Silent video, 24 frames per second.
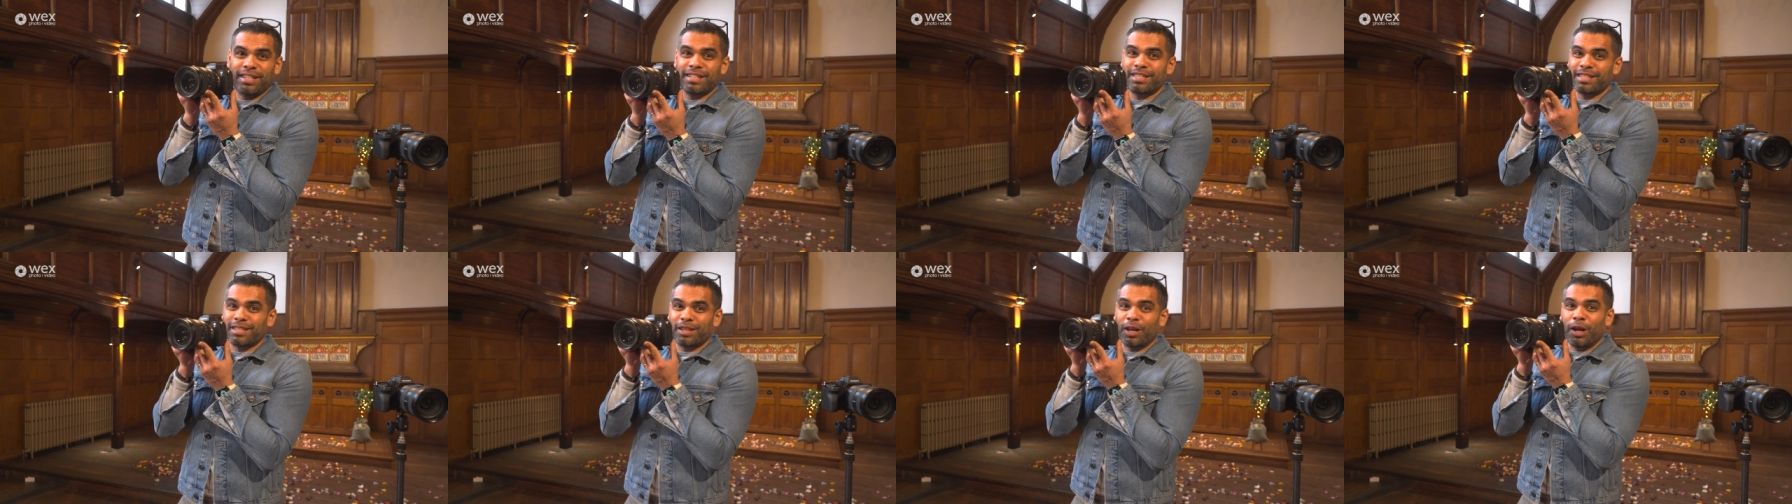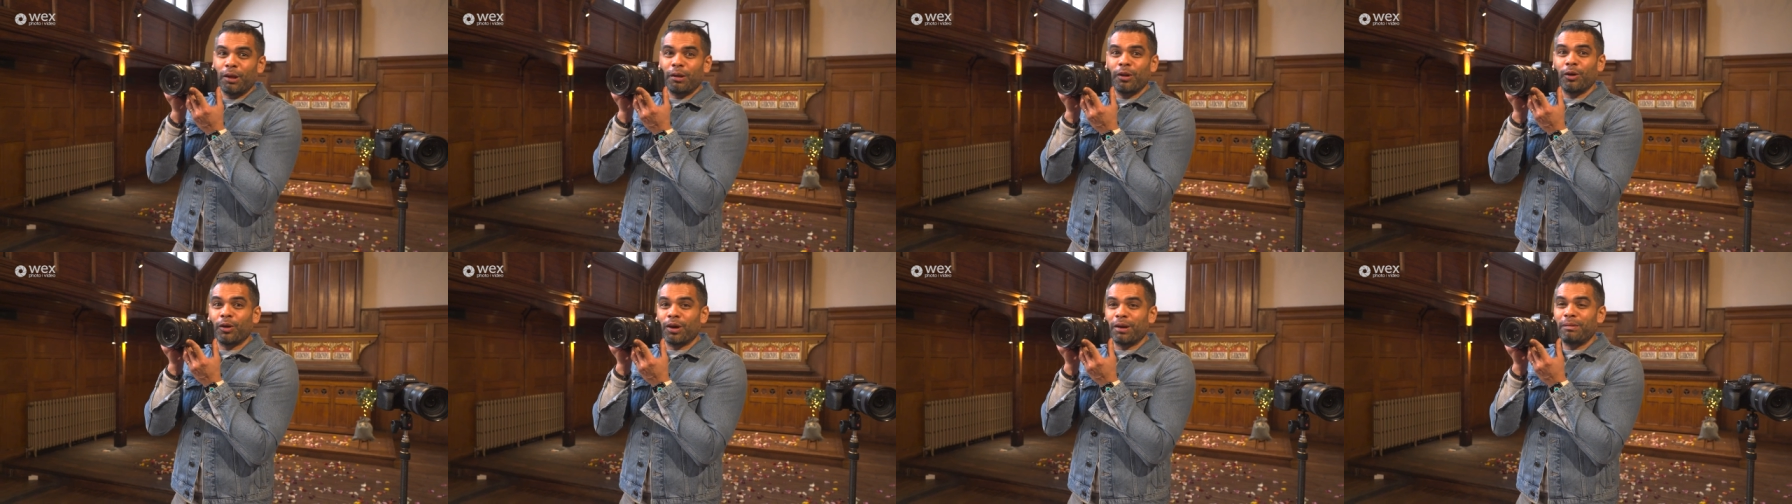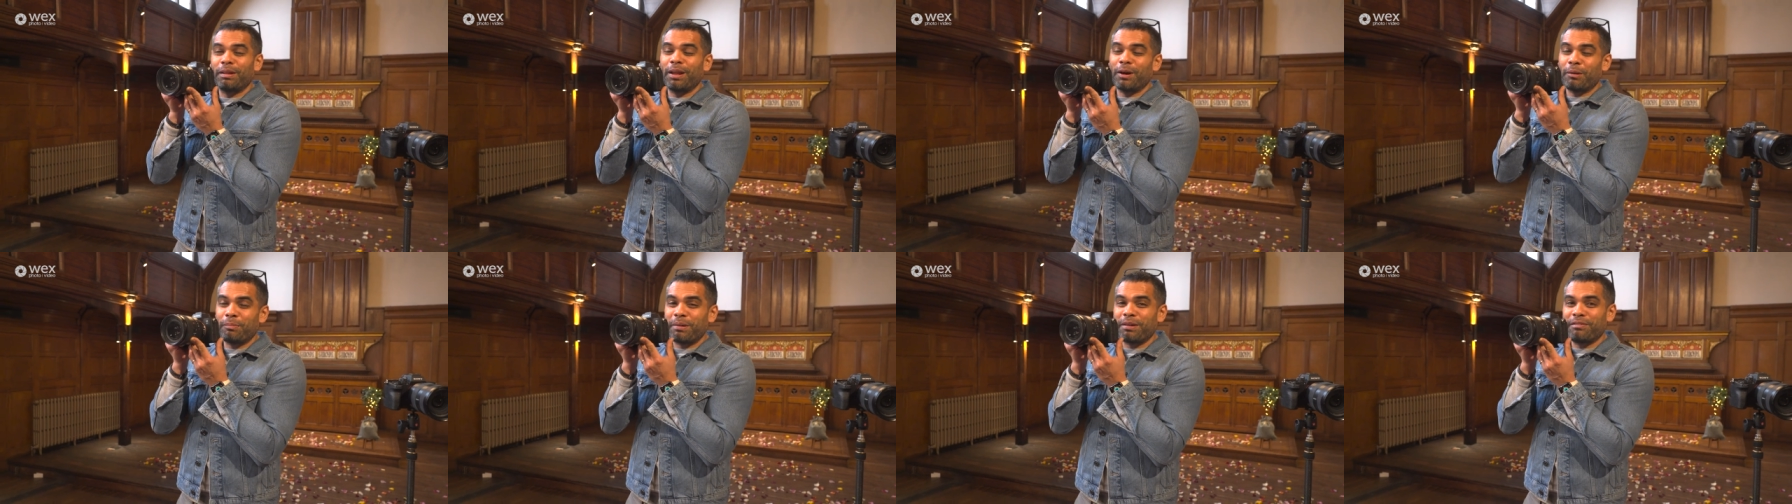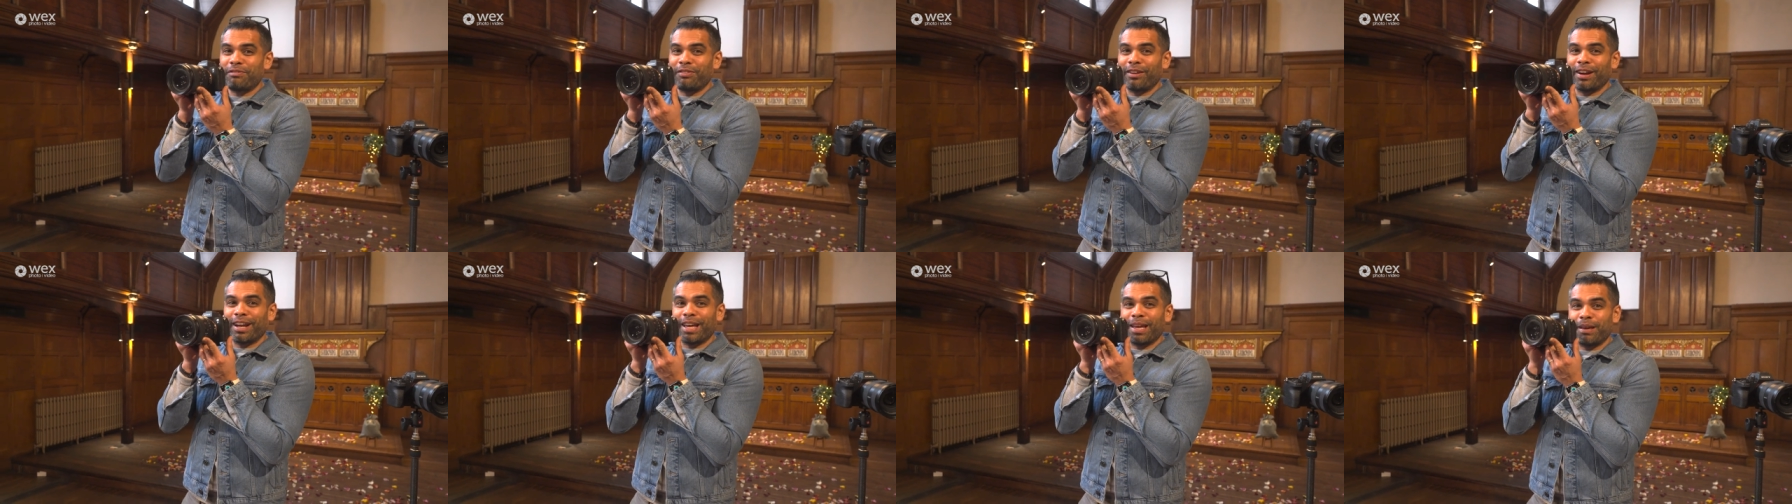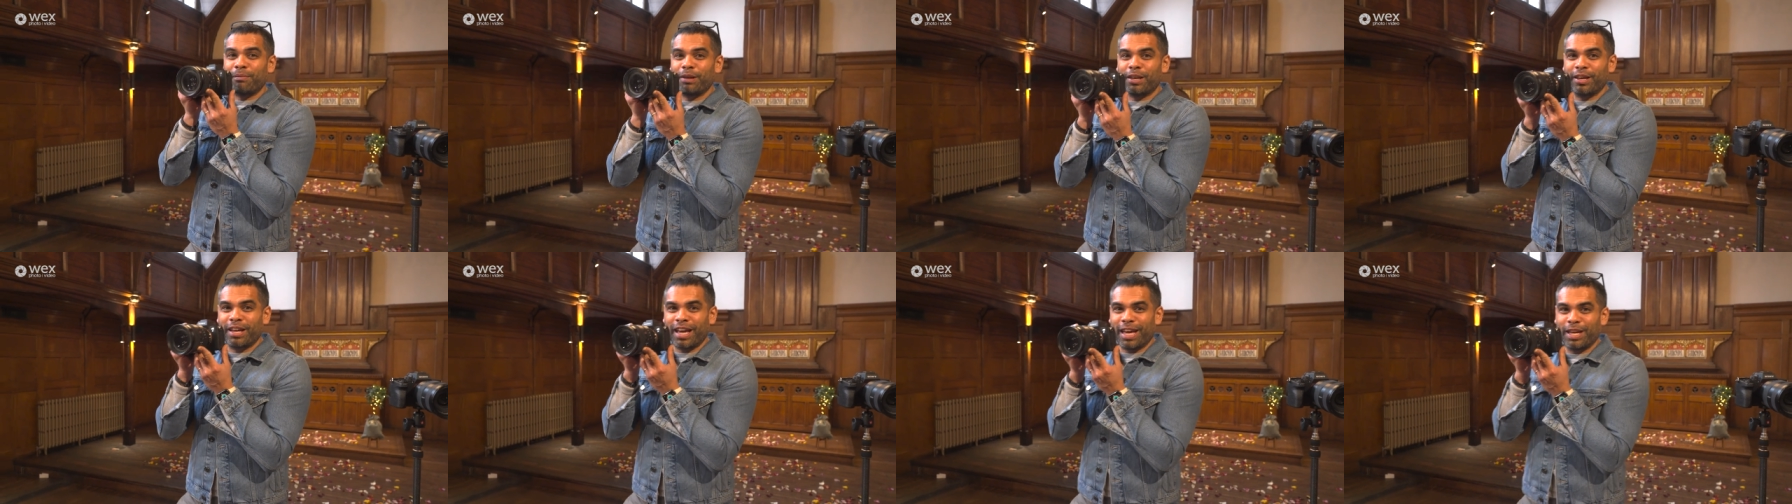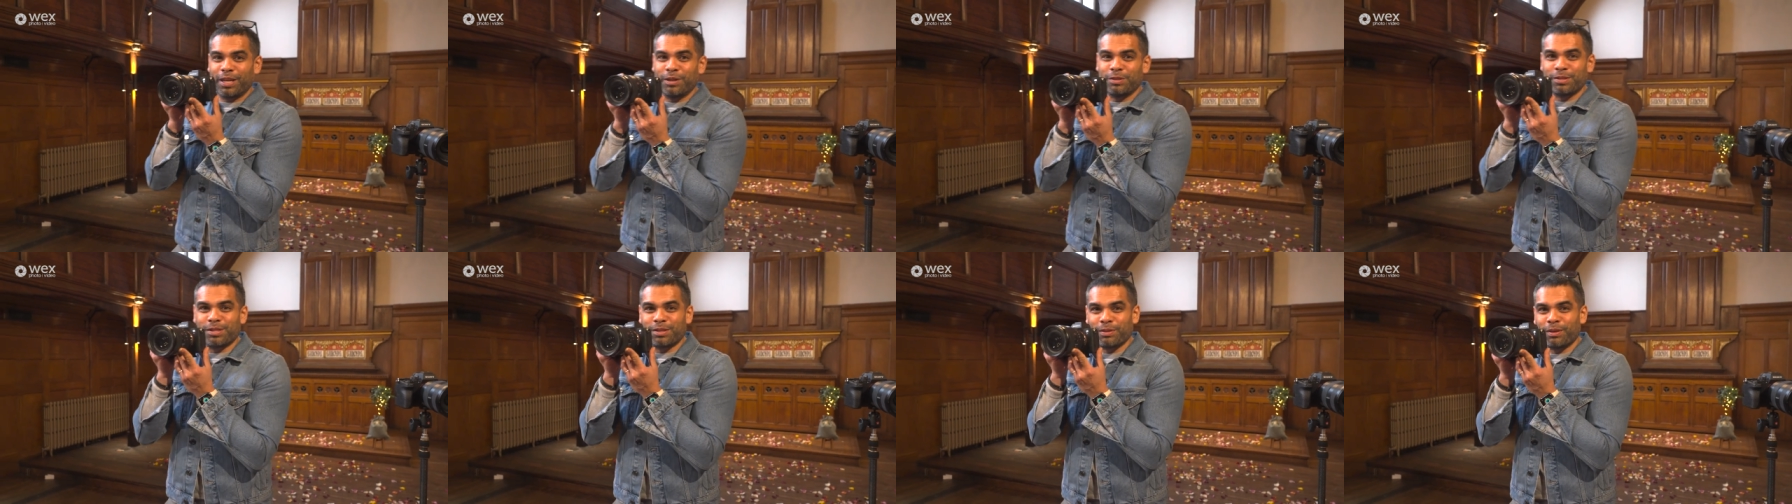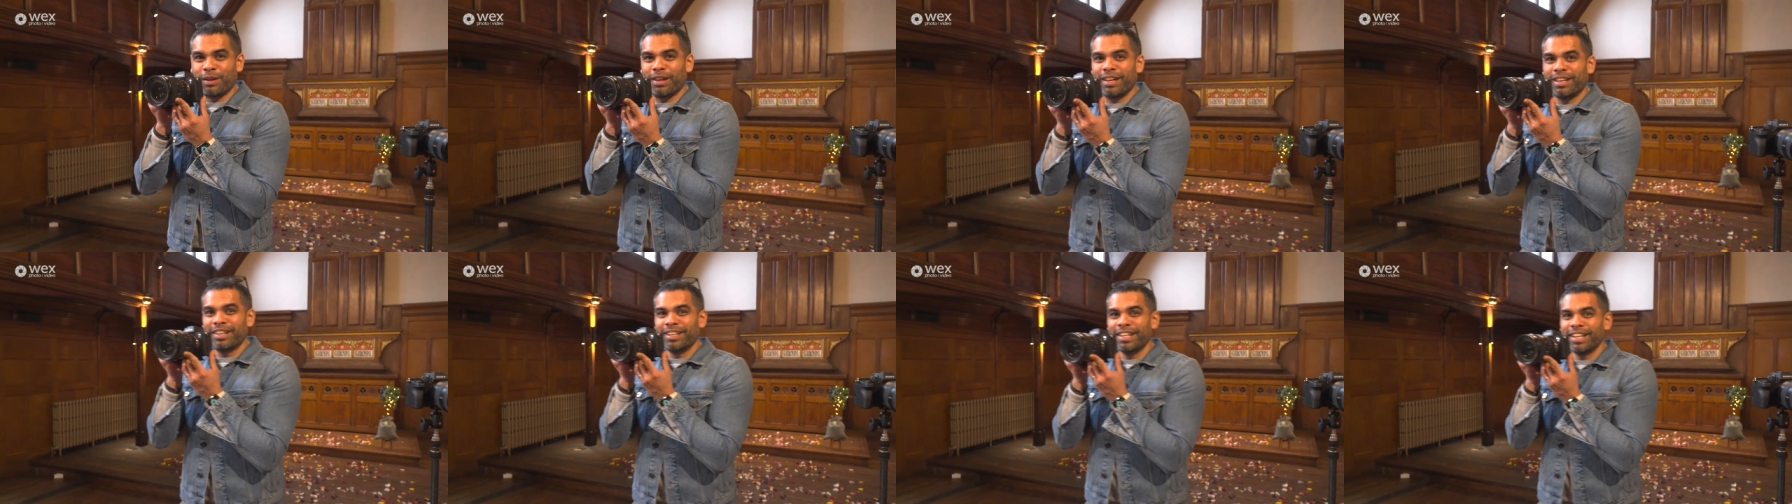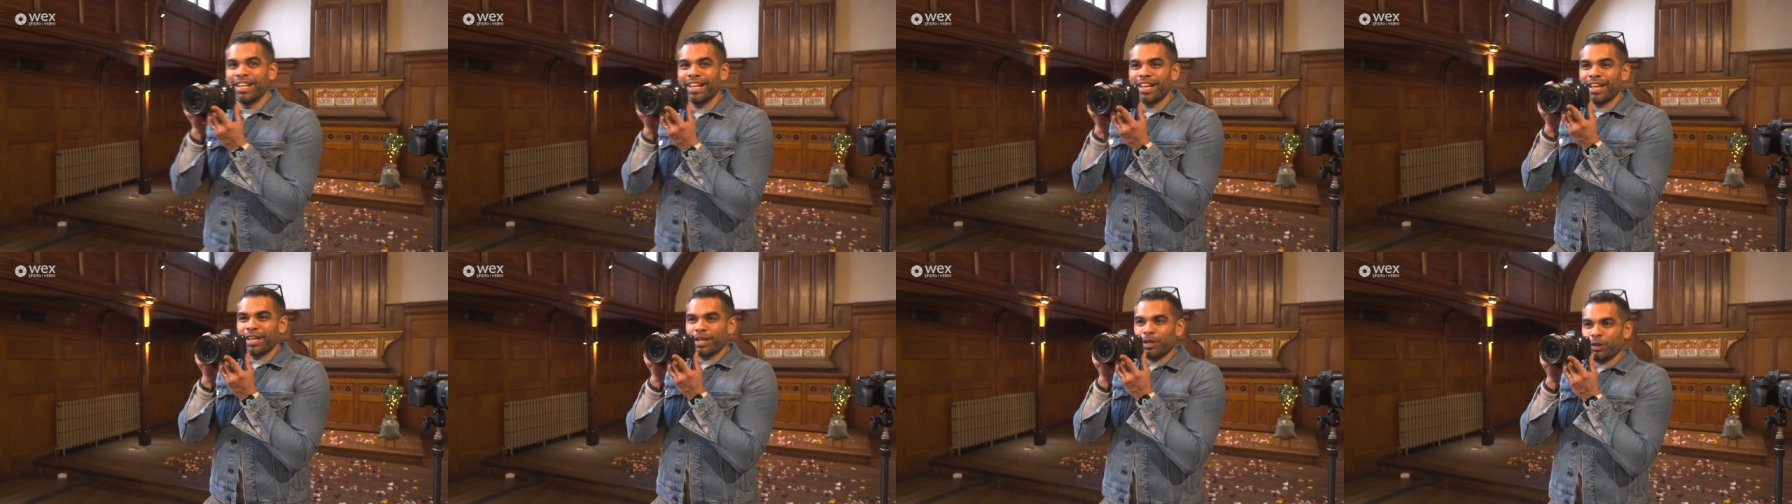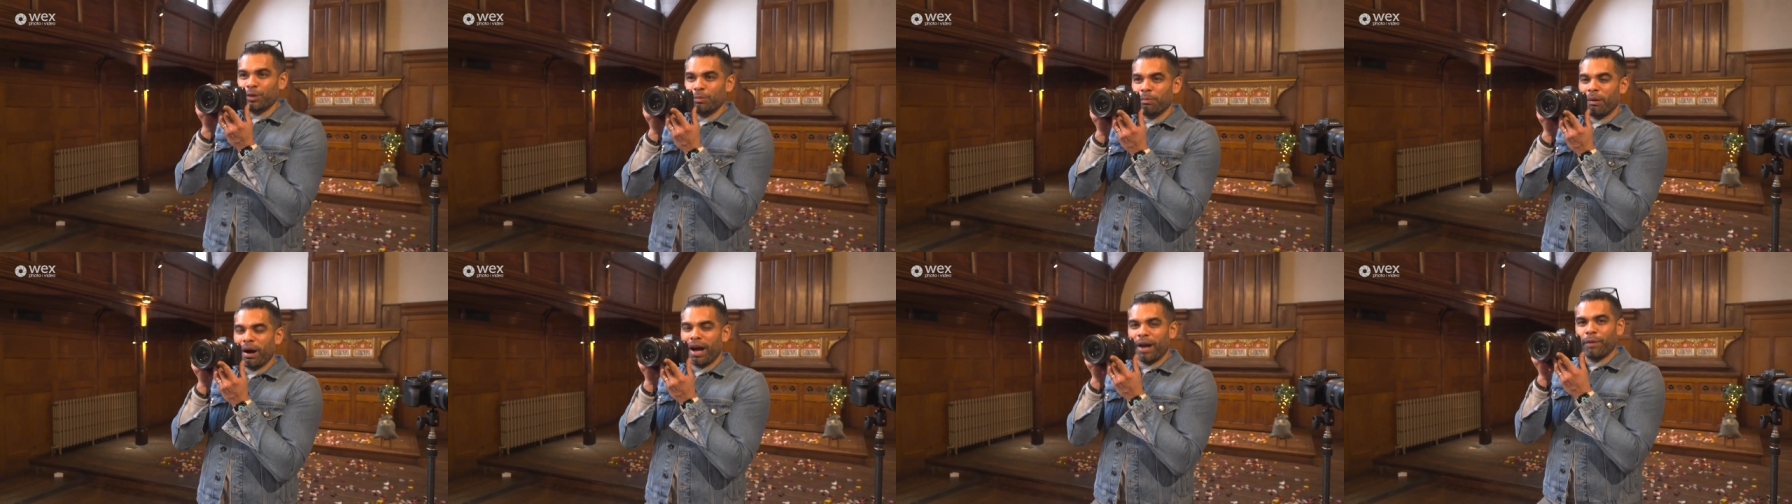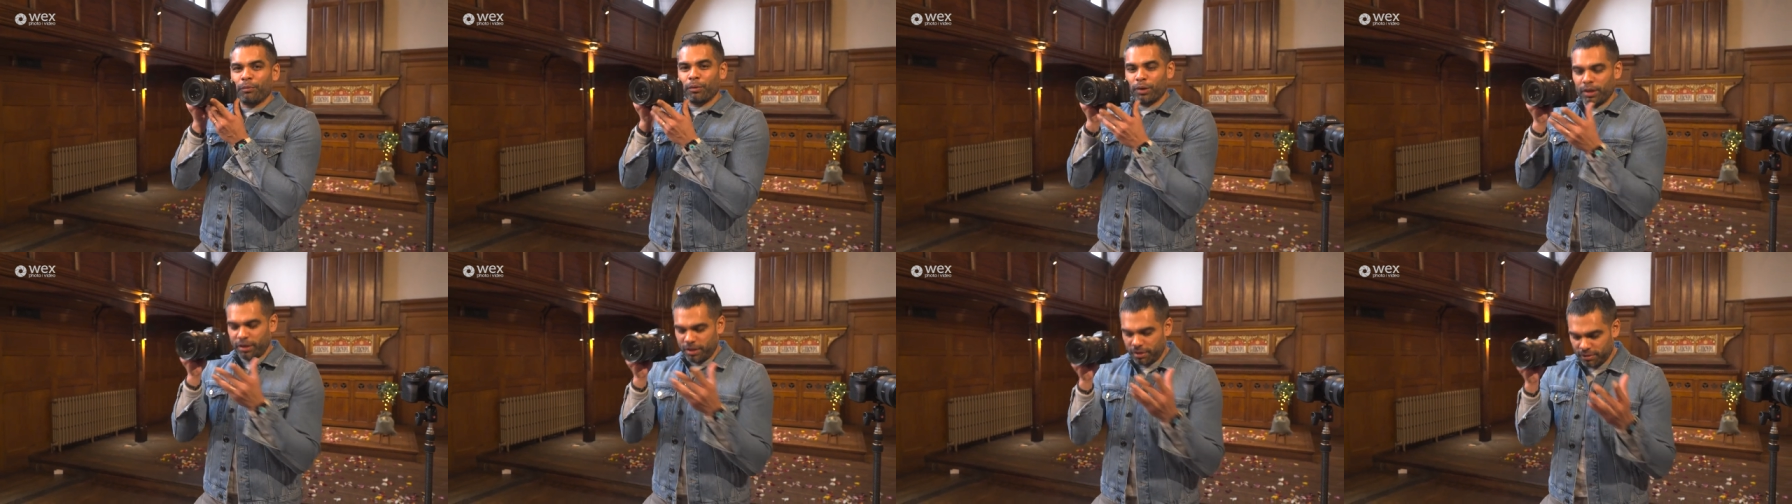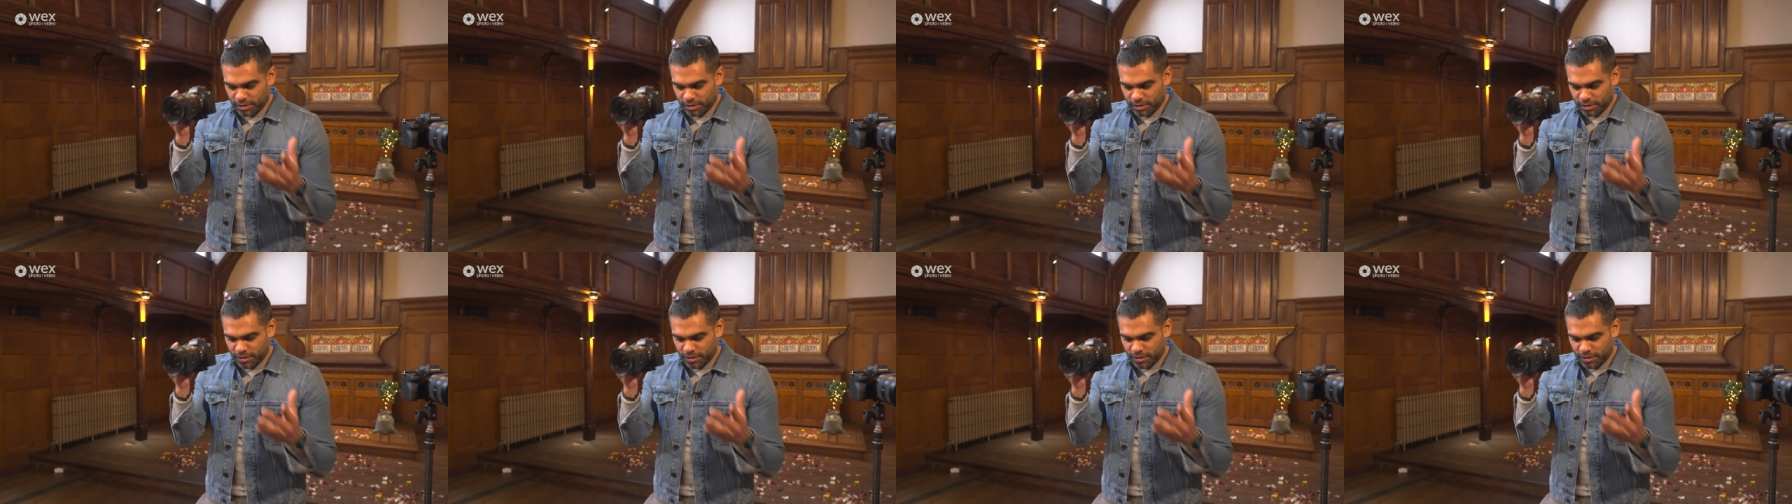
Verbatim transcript: this is gonna look a little bit funny, but you get used to it. You might wanna